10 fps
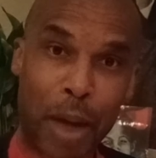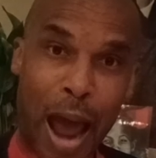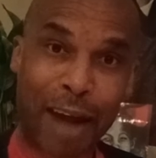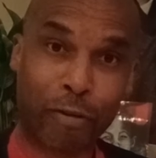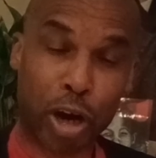
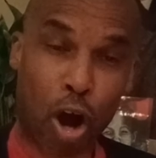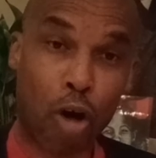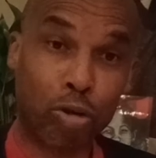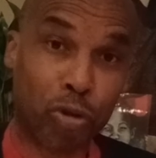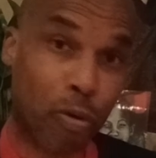
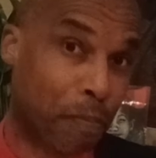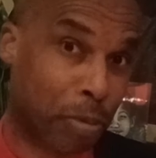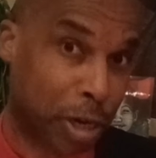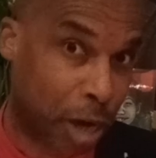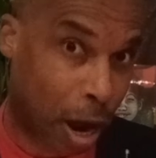agricultural
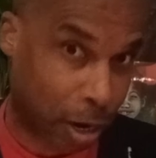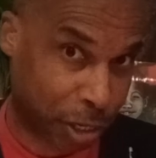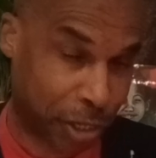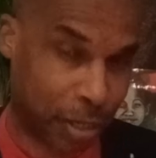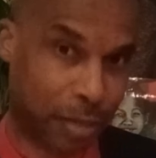
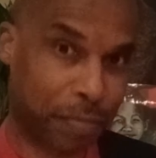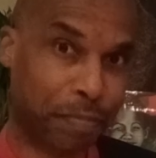production,